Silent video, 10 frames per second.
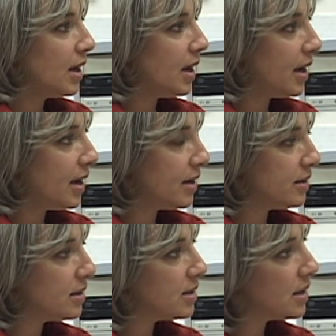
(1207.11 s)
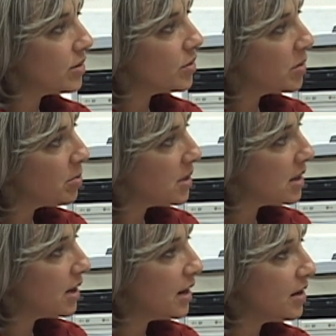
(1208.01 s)
and that there would be
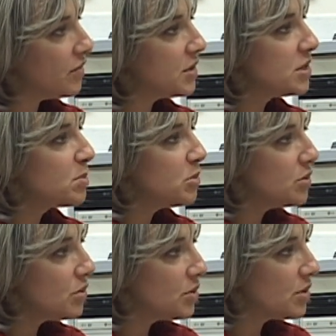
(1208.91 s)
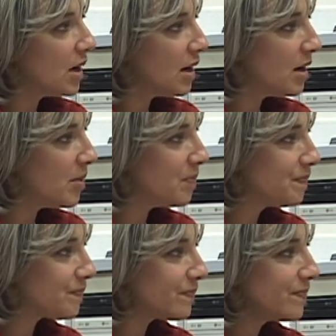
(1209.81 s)
kind of a smooth, a
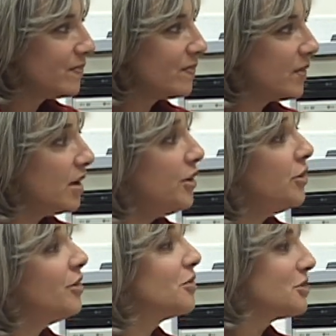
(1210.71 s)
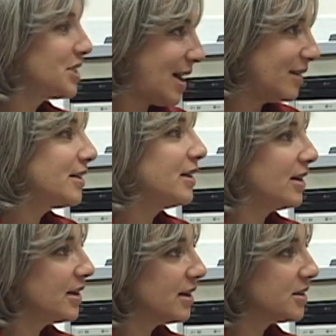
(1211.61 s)
universality, I
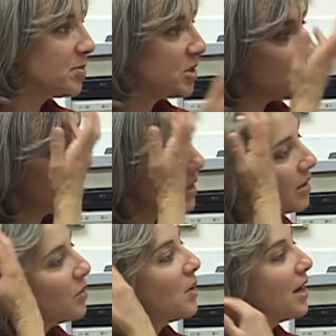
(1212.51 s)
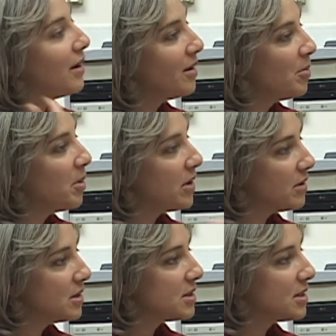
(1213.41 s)
guess, between the way
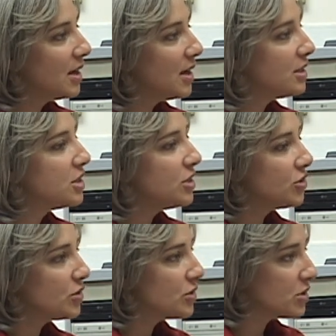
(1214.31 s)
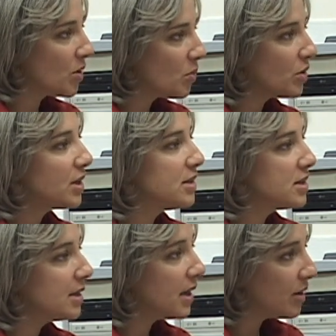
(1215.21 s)
parents and teachers are working
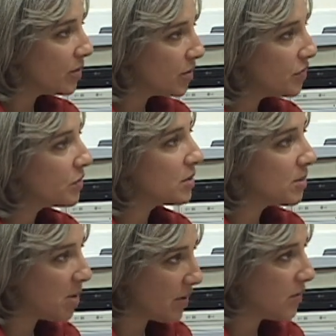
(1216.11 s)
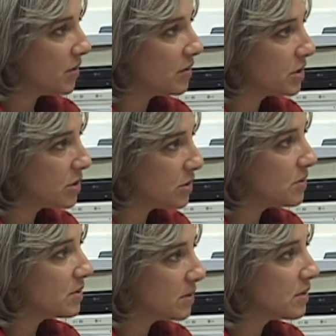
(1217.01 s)
together for the benefit of a
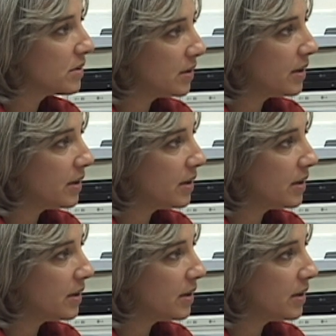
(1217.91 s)
student. Yeah.